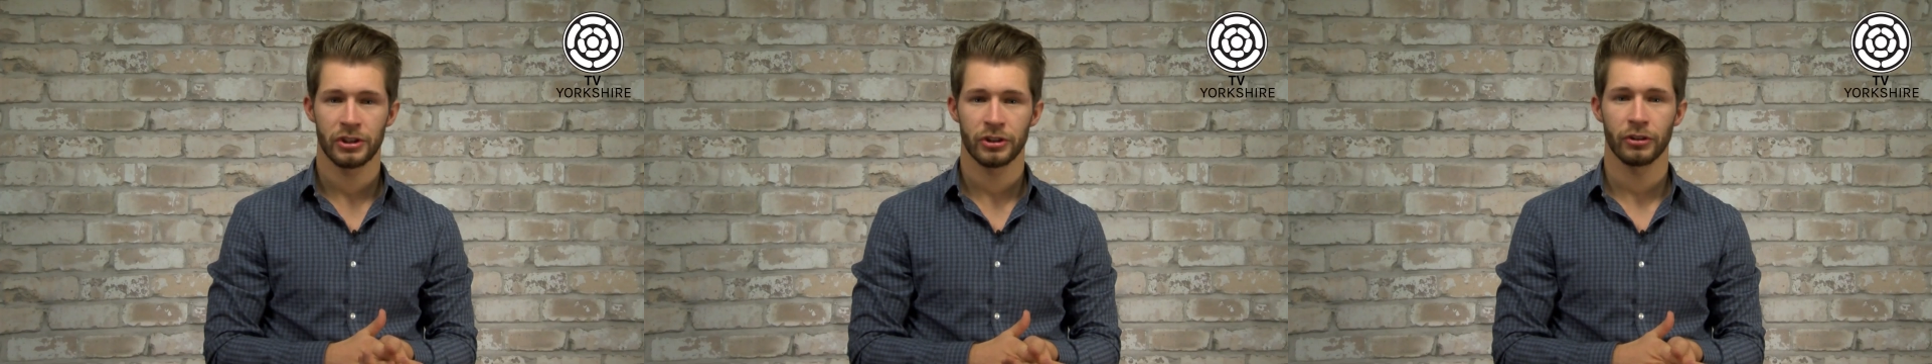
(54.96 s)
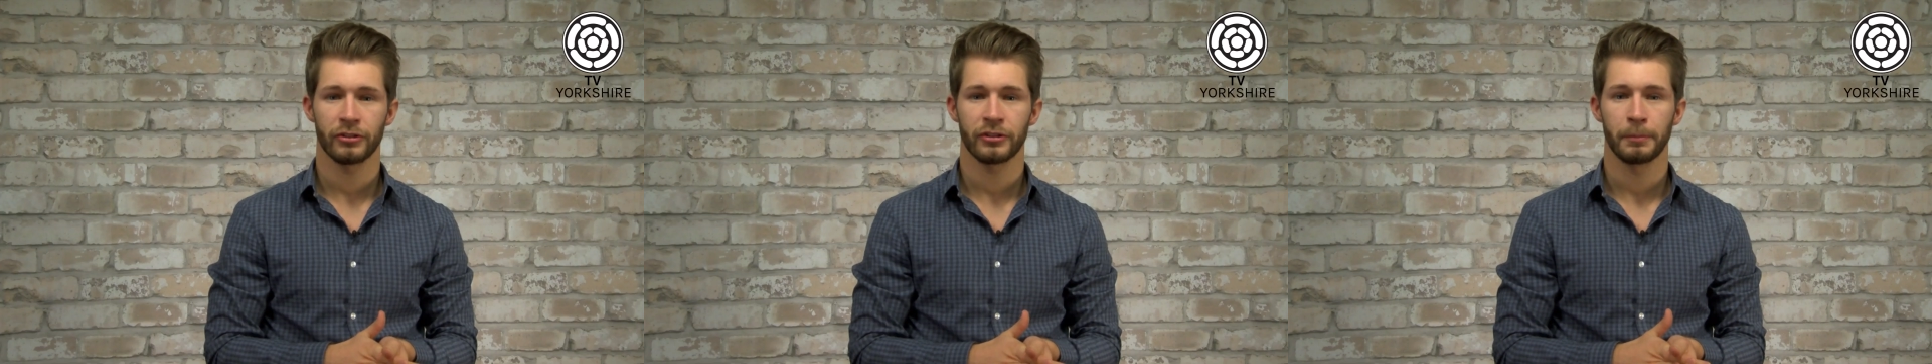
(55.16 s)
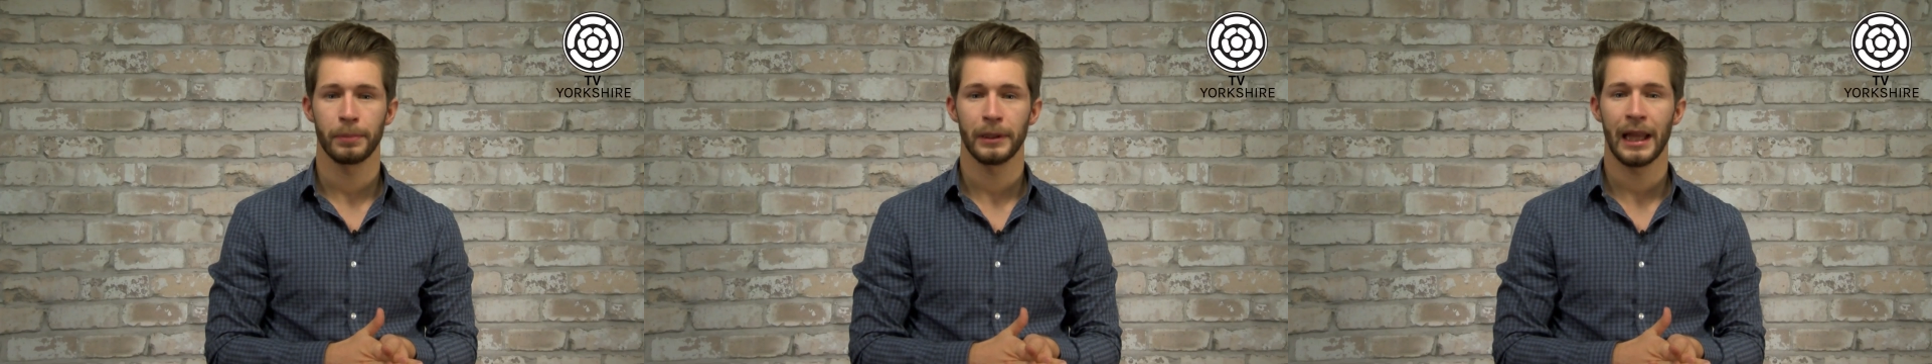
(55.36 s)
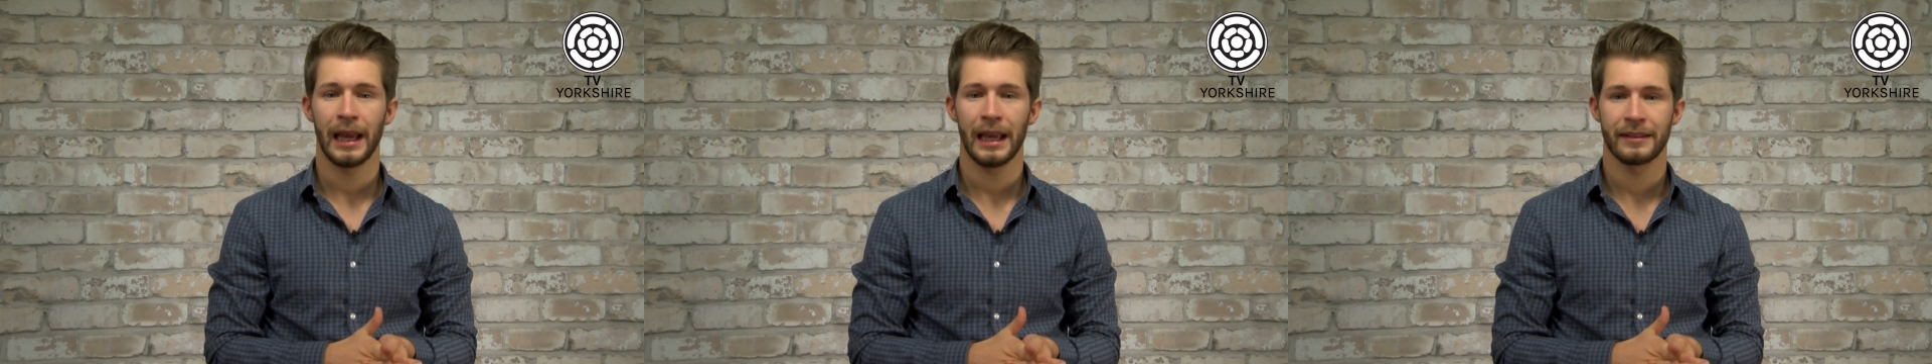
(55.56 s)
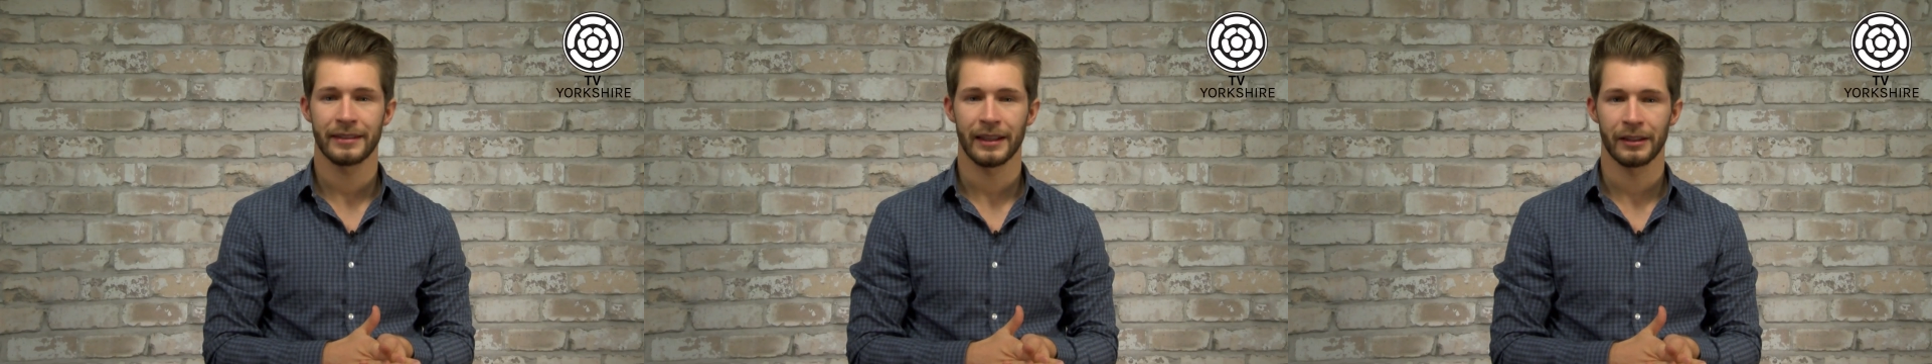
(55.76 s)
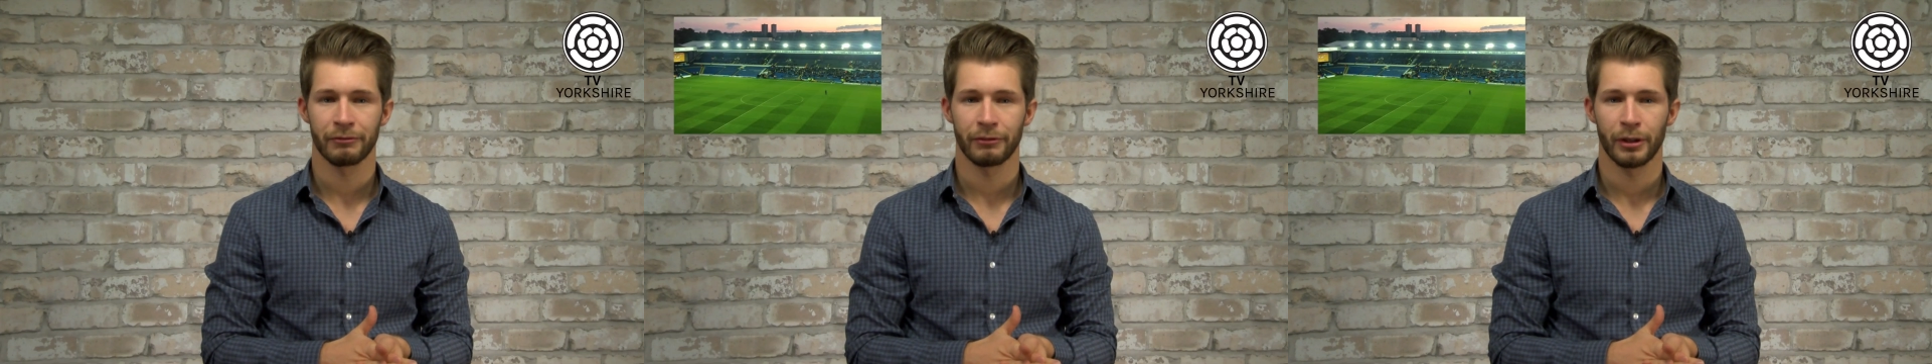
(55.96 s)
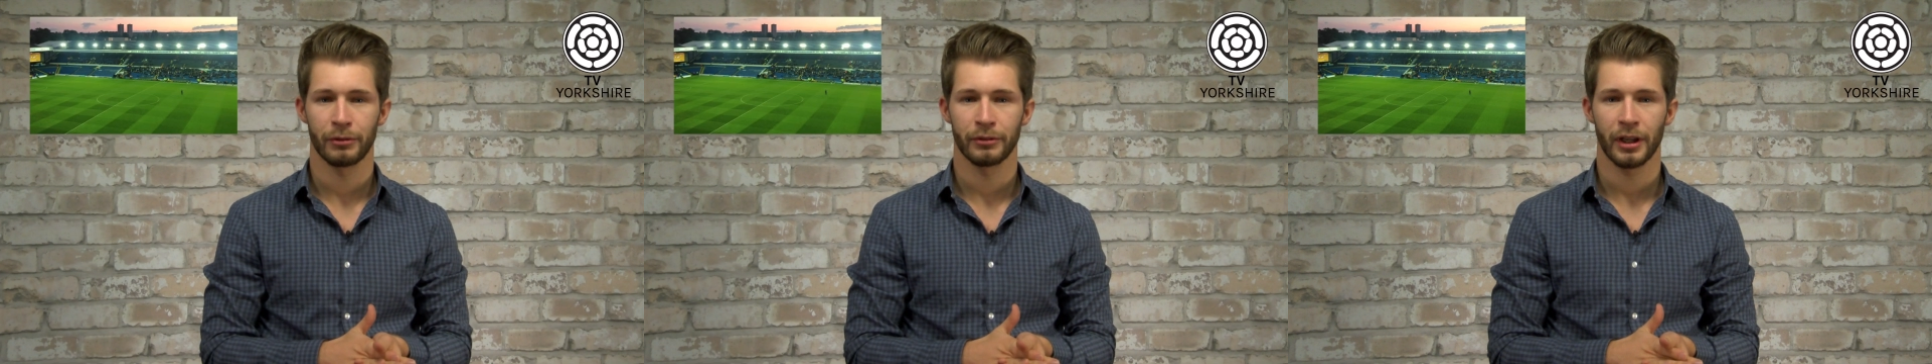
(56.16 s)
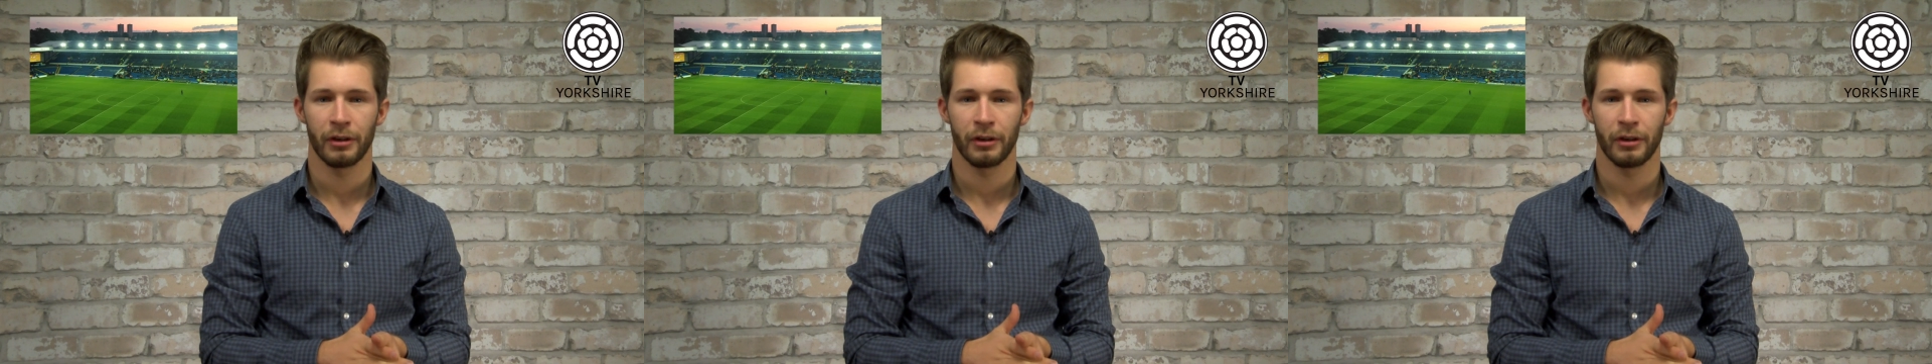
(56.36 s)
short supply at Elland Road